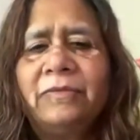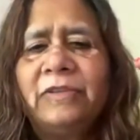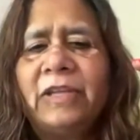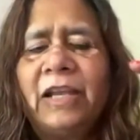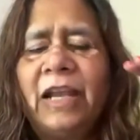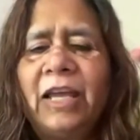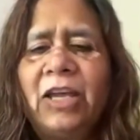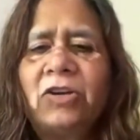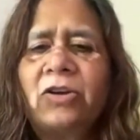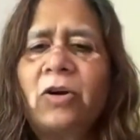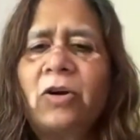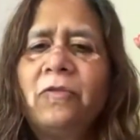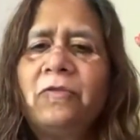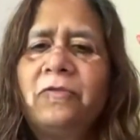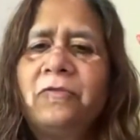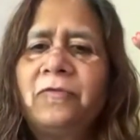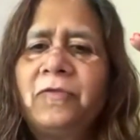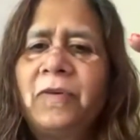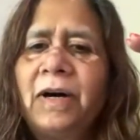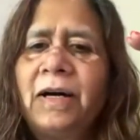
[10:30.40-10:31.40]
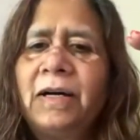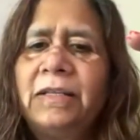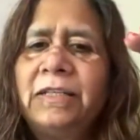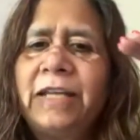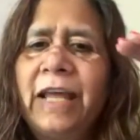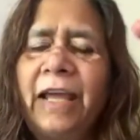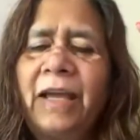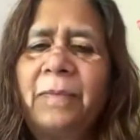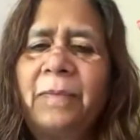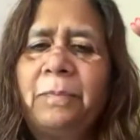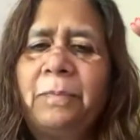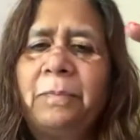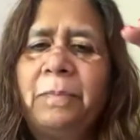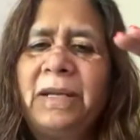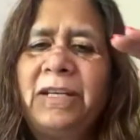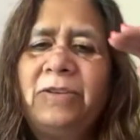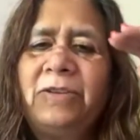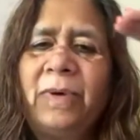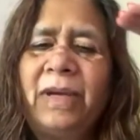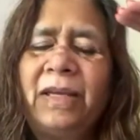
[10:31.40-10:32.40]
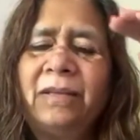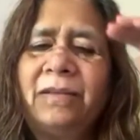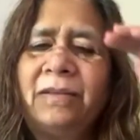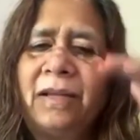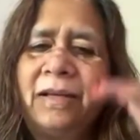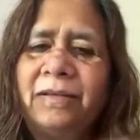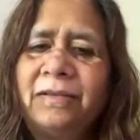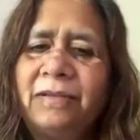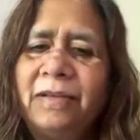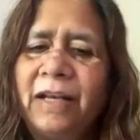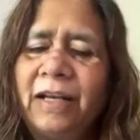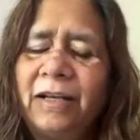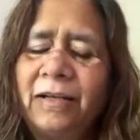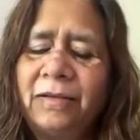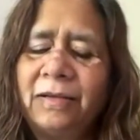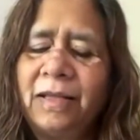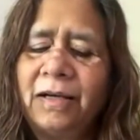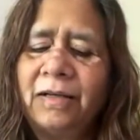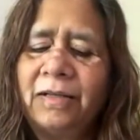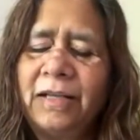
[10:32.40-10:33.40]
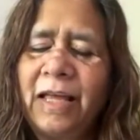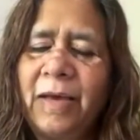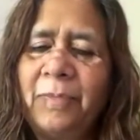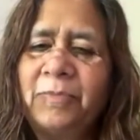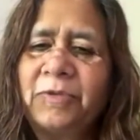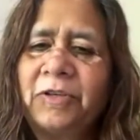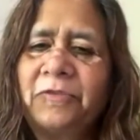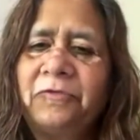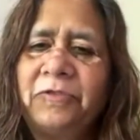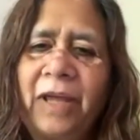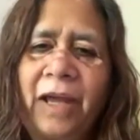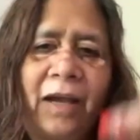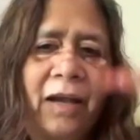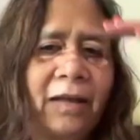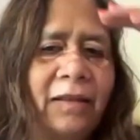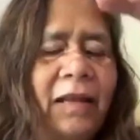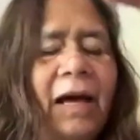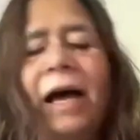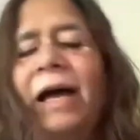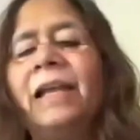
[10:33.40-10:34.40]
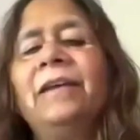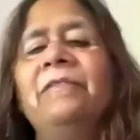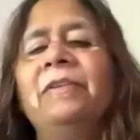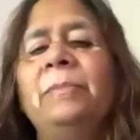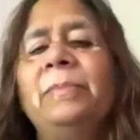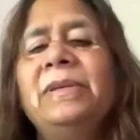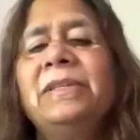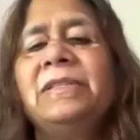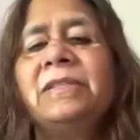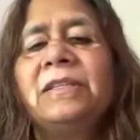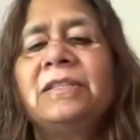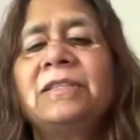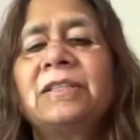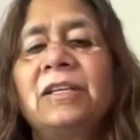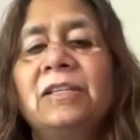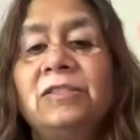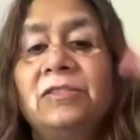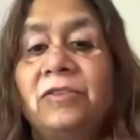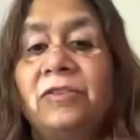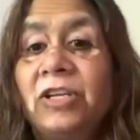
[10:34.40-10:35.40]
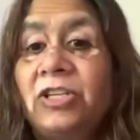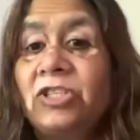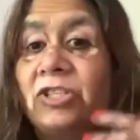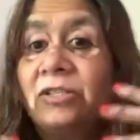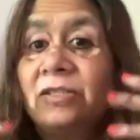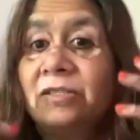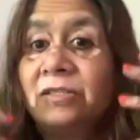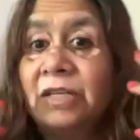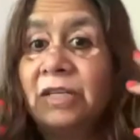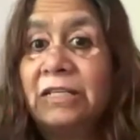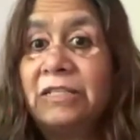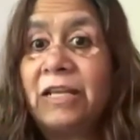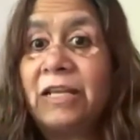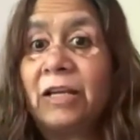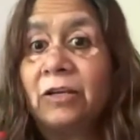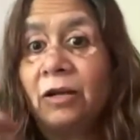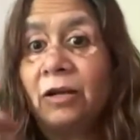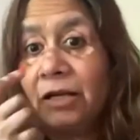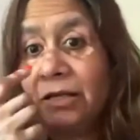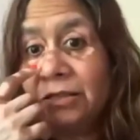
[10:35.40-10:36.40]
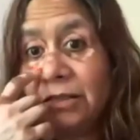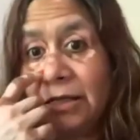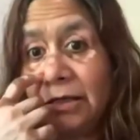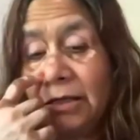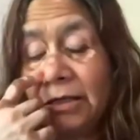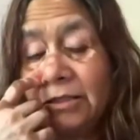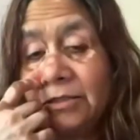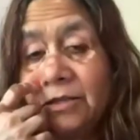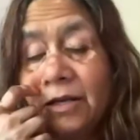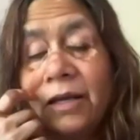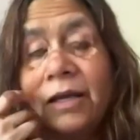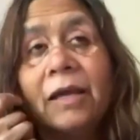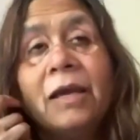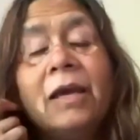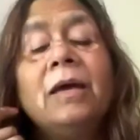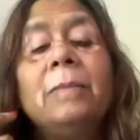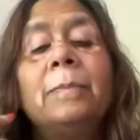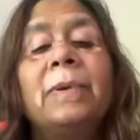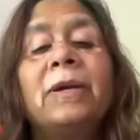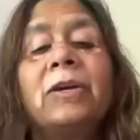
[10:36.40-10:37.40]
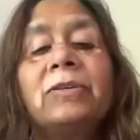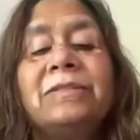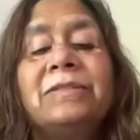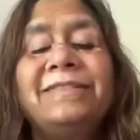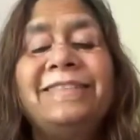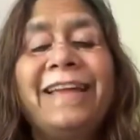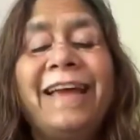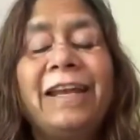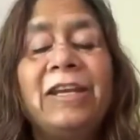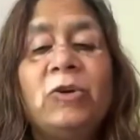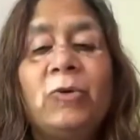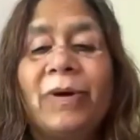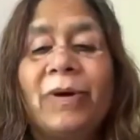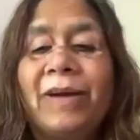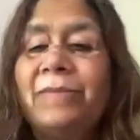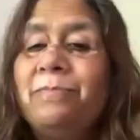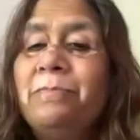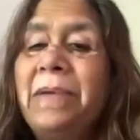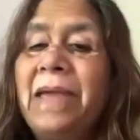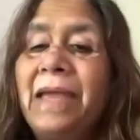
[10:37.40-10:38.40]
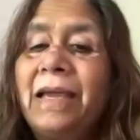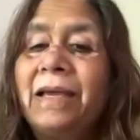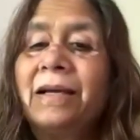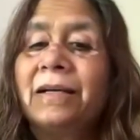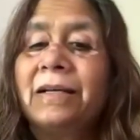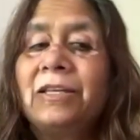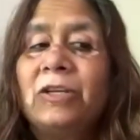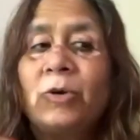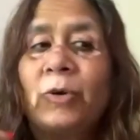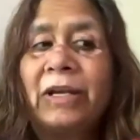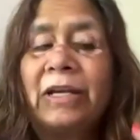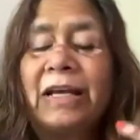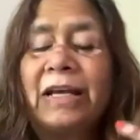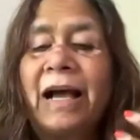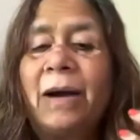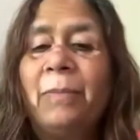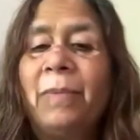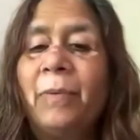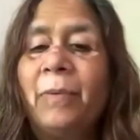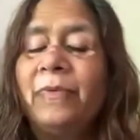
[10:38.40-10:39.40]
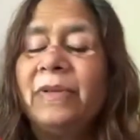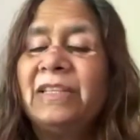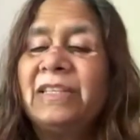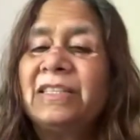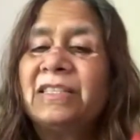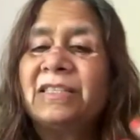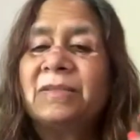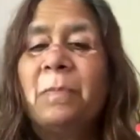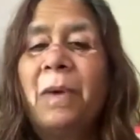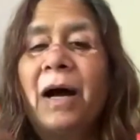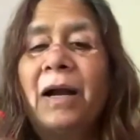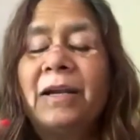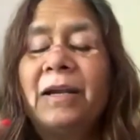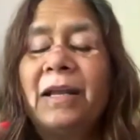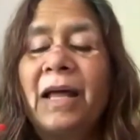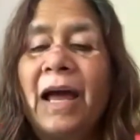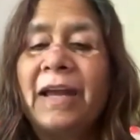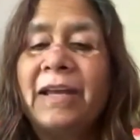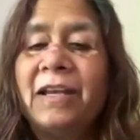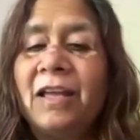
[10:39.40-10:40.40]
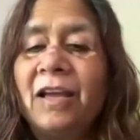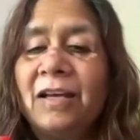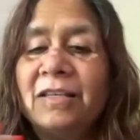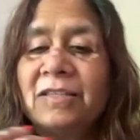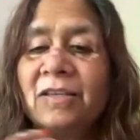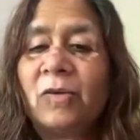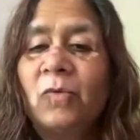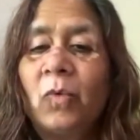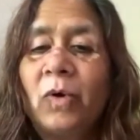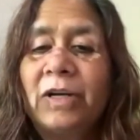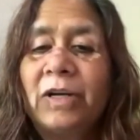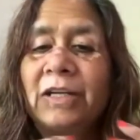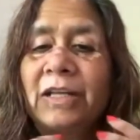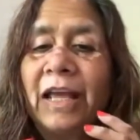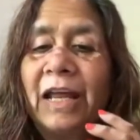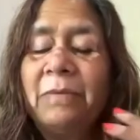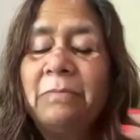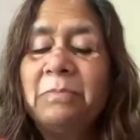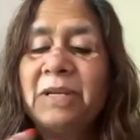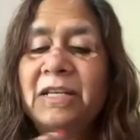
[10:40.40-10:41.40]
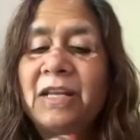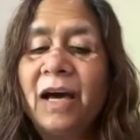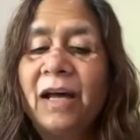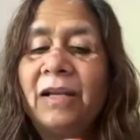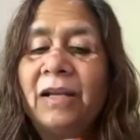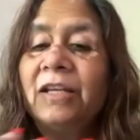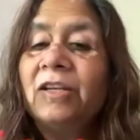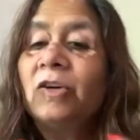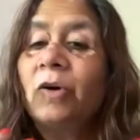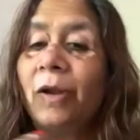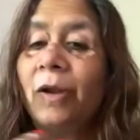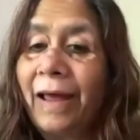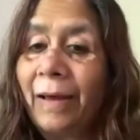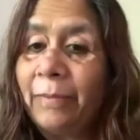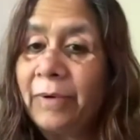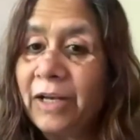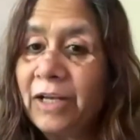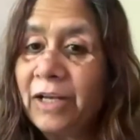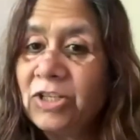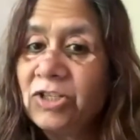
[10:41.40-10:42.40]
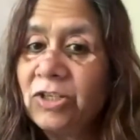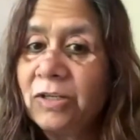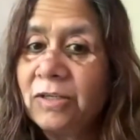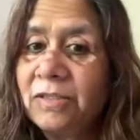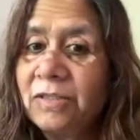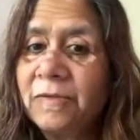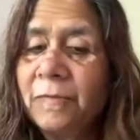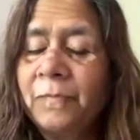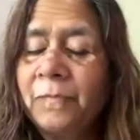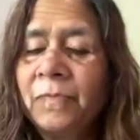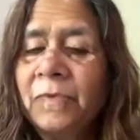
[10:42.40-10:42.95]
the layer of tech between the depths of tech and the high-level business considerations in technology industry, because then you can come up with smart ideas on what can be done in collaborations.